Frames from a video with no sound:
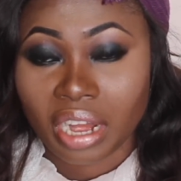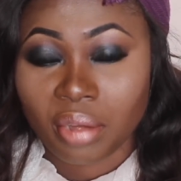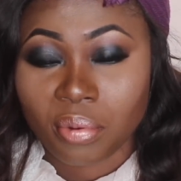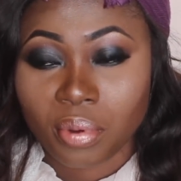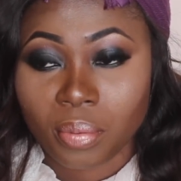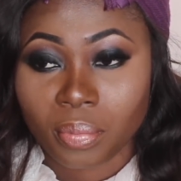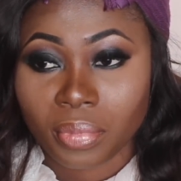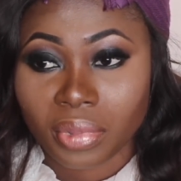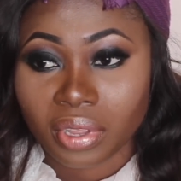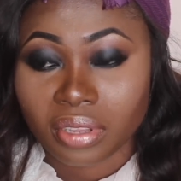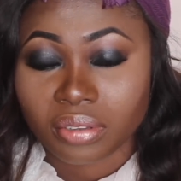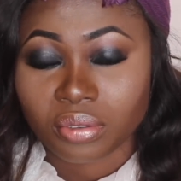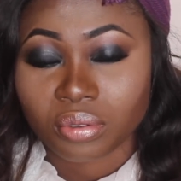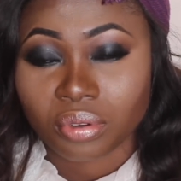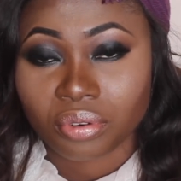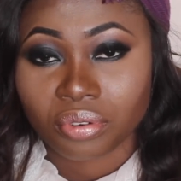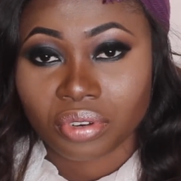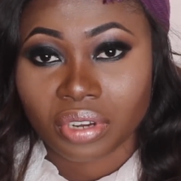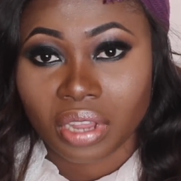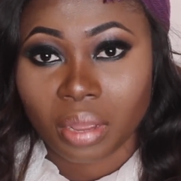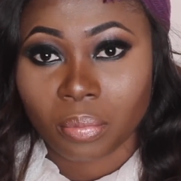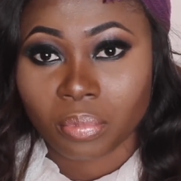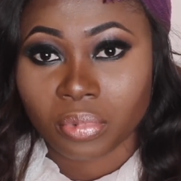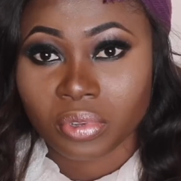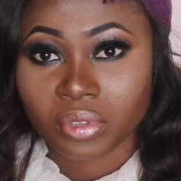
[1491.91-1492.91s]
I remember,
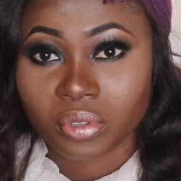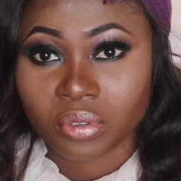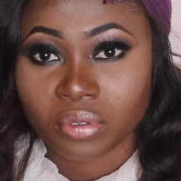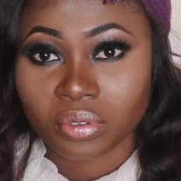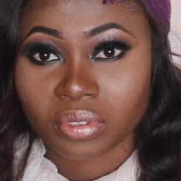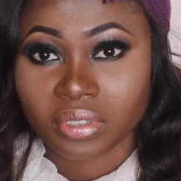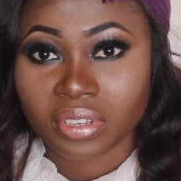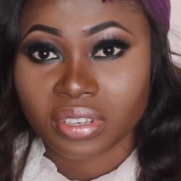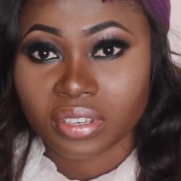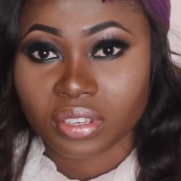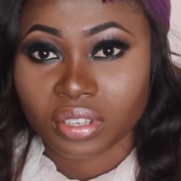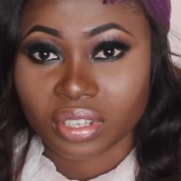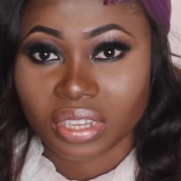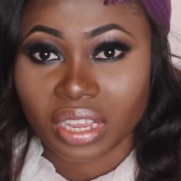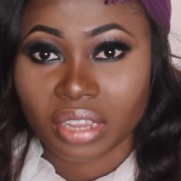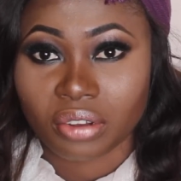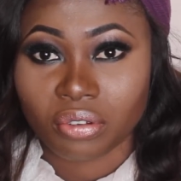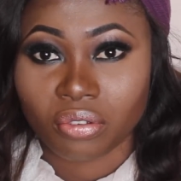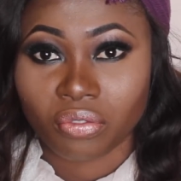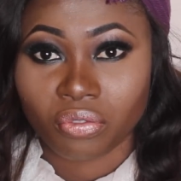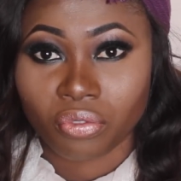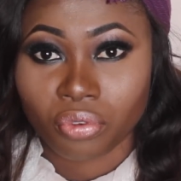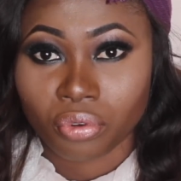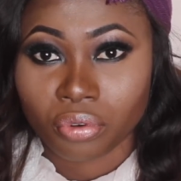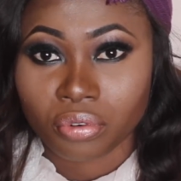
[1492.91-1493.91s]
this is
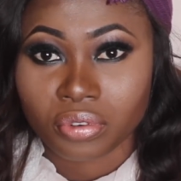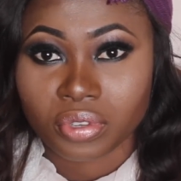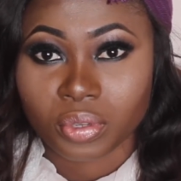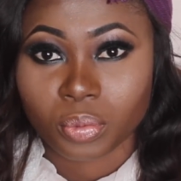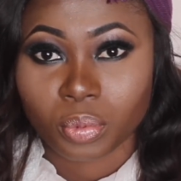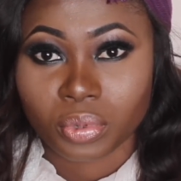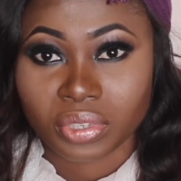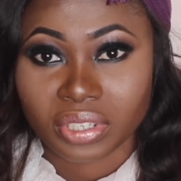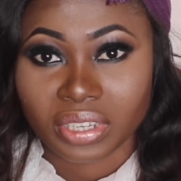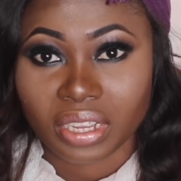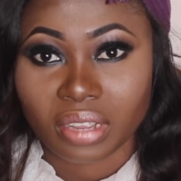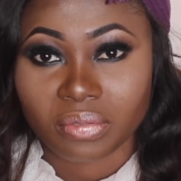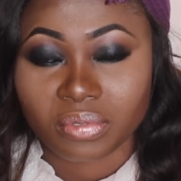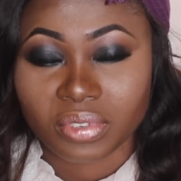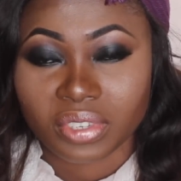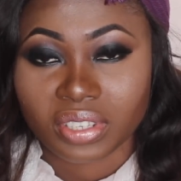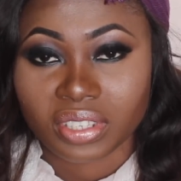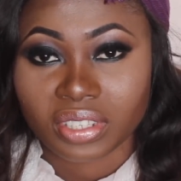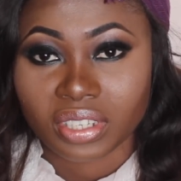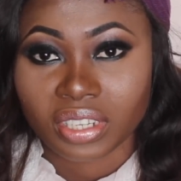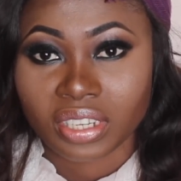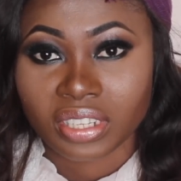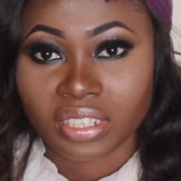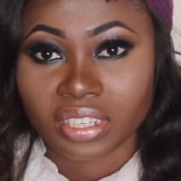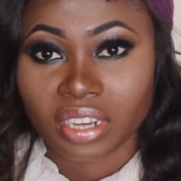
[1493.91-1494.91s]
kind of gross, but I have to
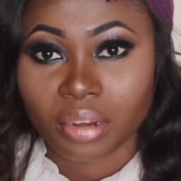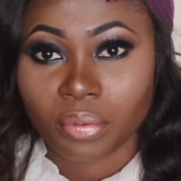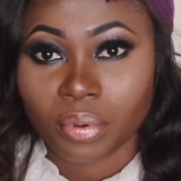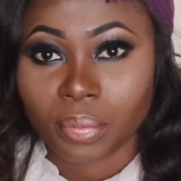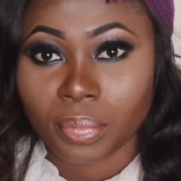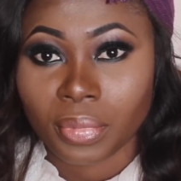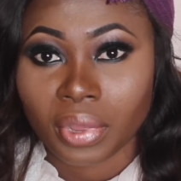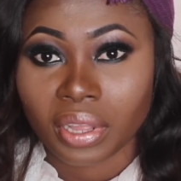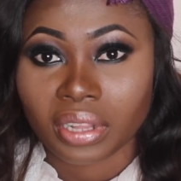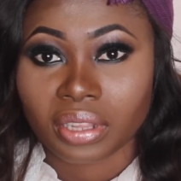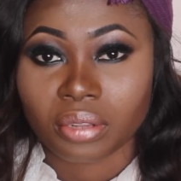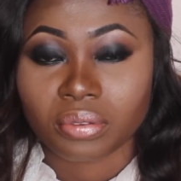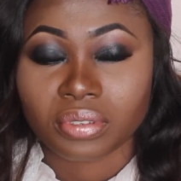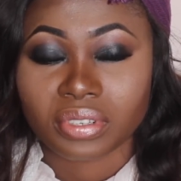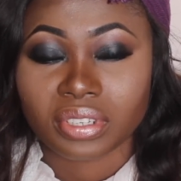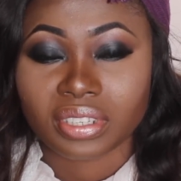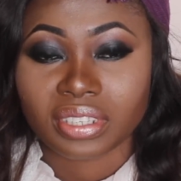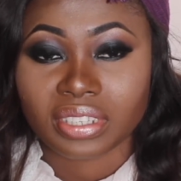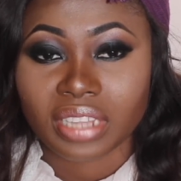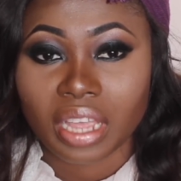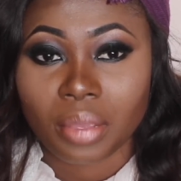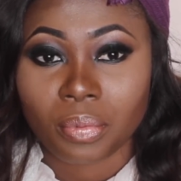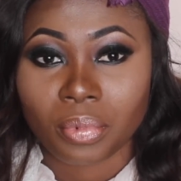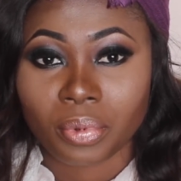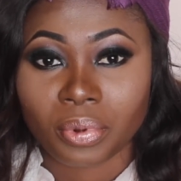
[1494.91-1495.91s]
say it. I remember there was a
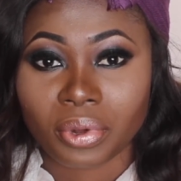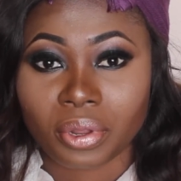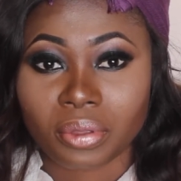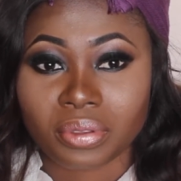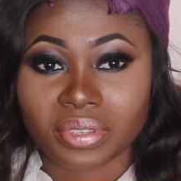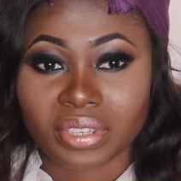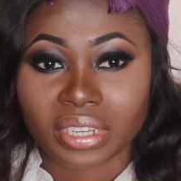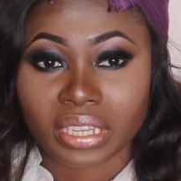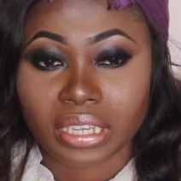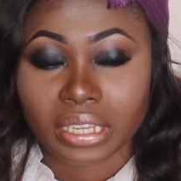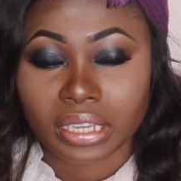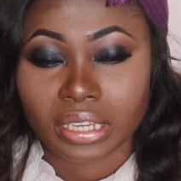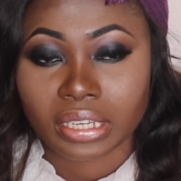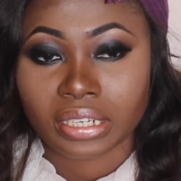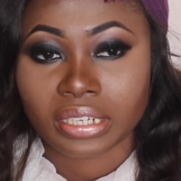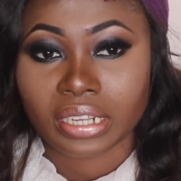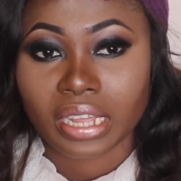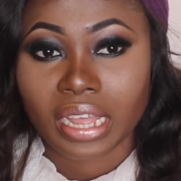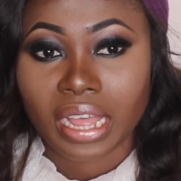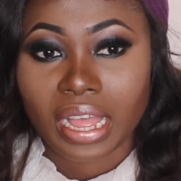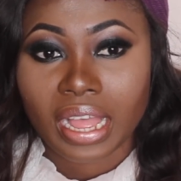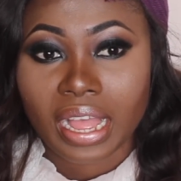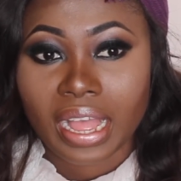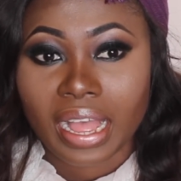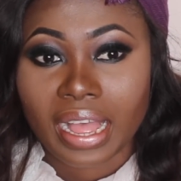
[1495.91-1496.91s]
time when I was a kid
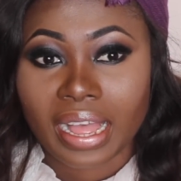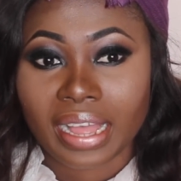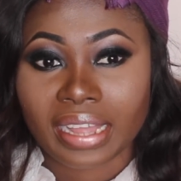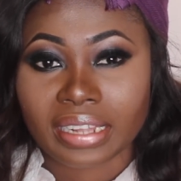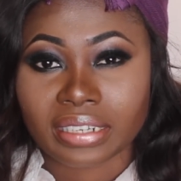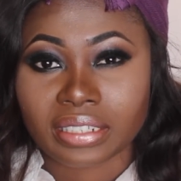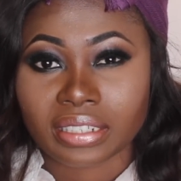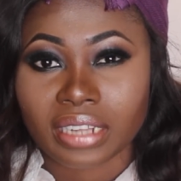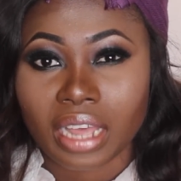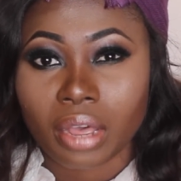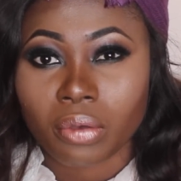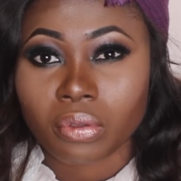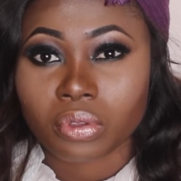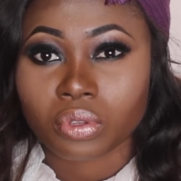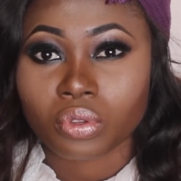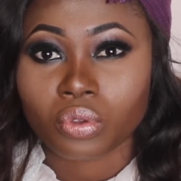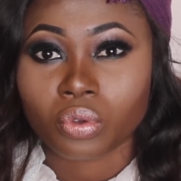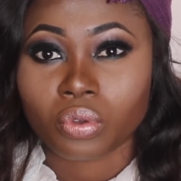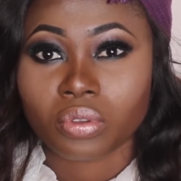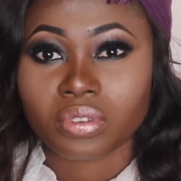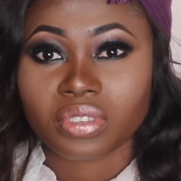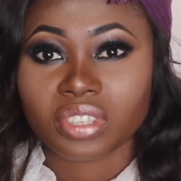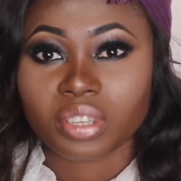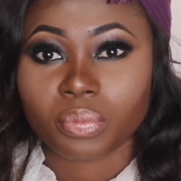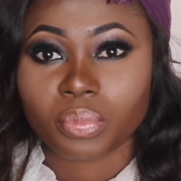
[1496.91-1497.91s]
and I was so
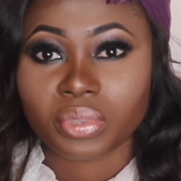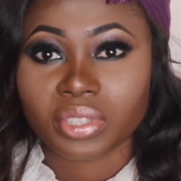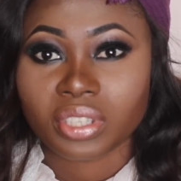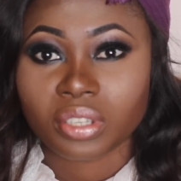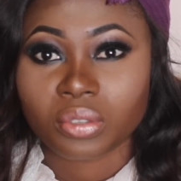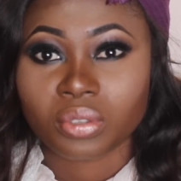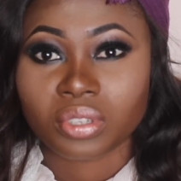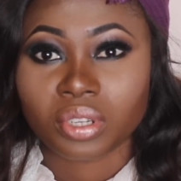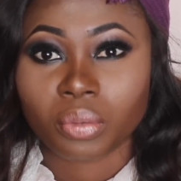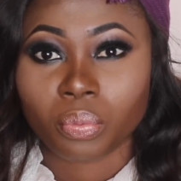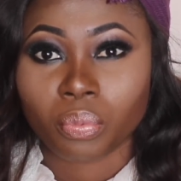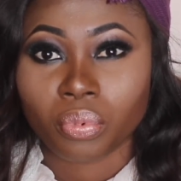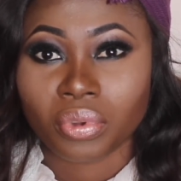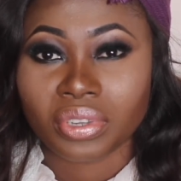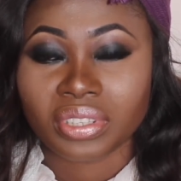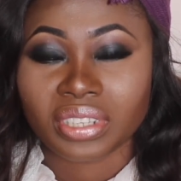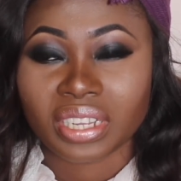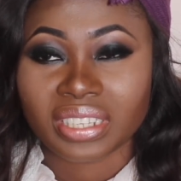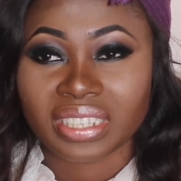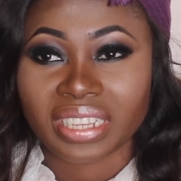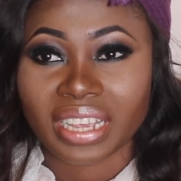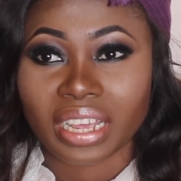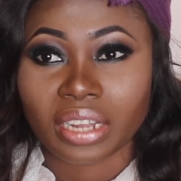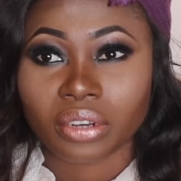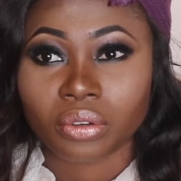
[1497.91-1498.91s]
constipated to the point
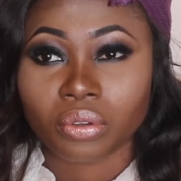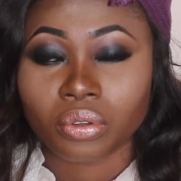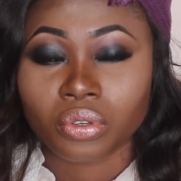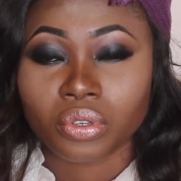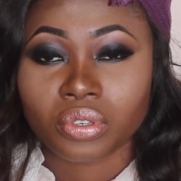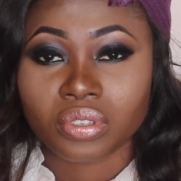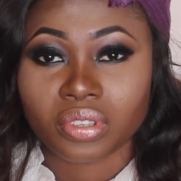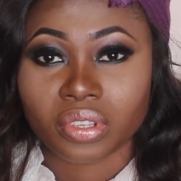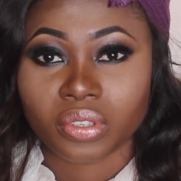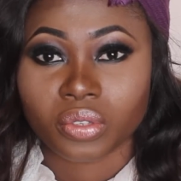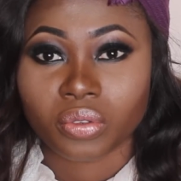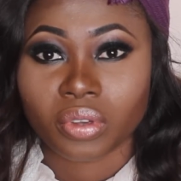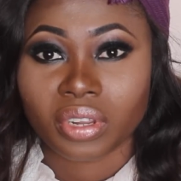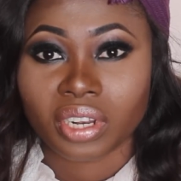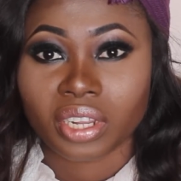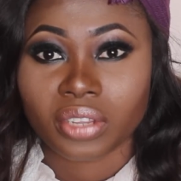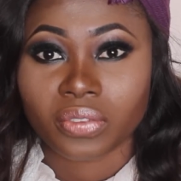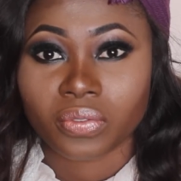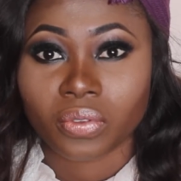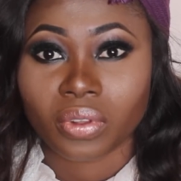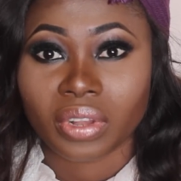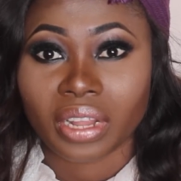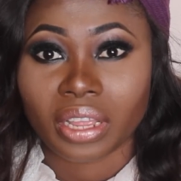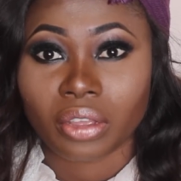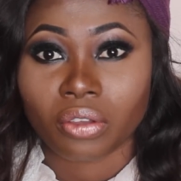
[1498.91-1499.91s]
that I had not used the toilet
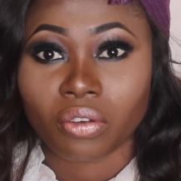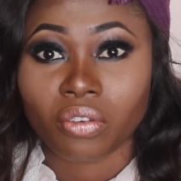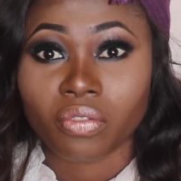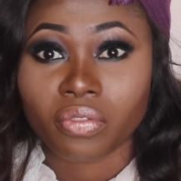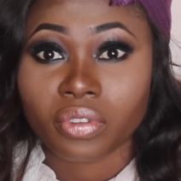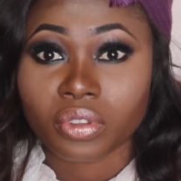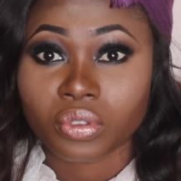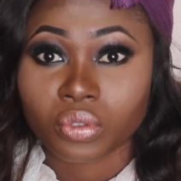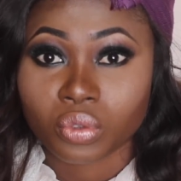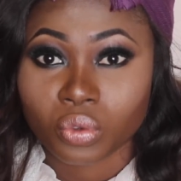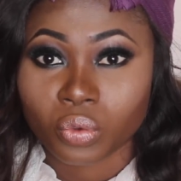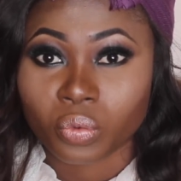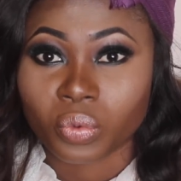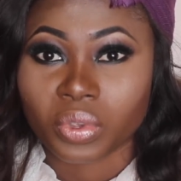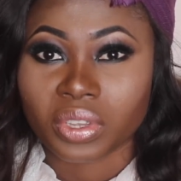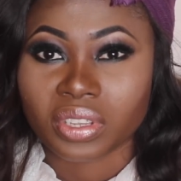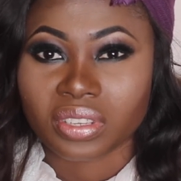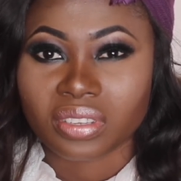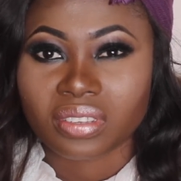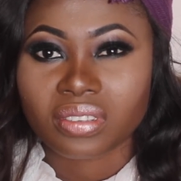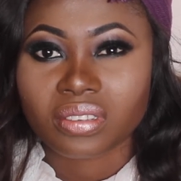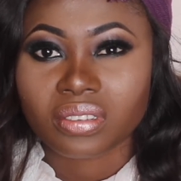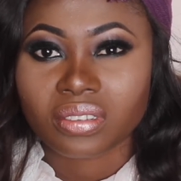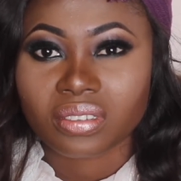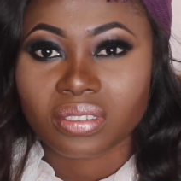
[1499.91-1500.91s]
for like over 2
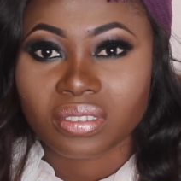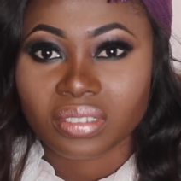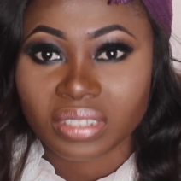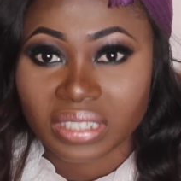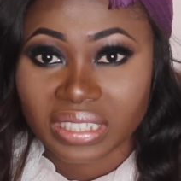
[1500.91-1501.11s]
weeks.